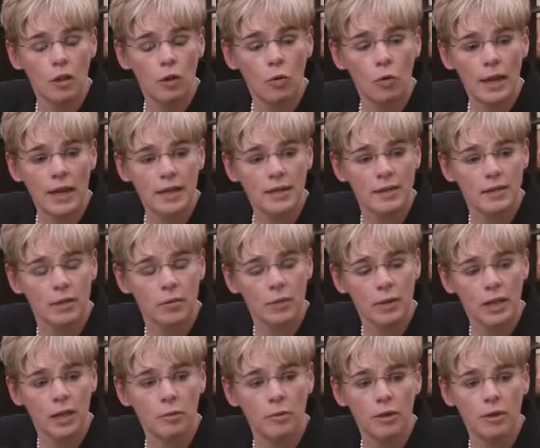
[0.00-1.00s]
ways that
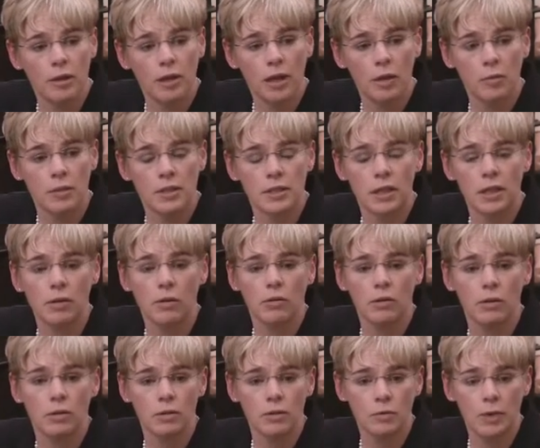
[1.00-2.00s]
we communicate with
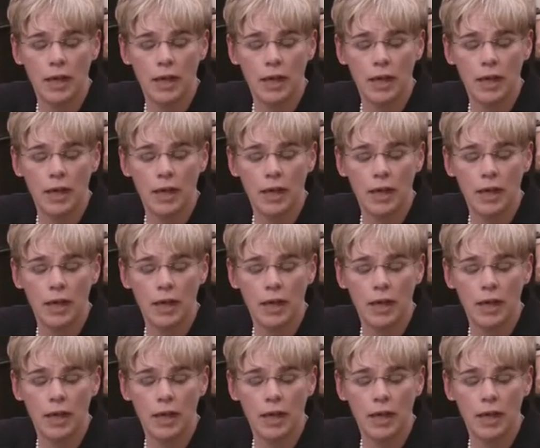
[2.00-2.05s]
stakeholders.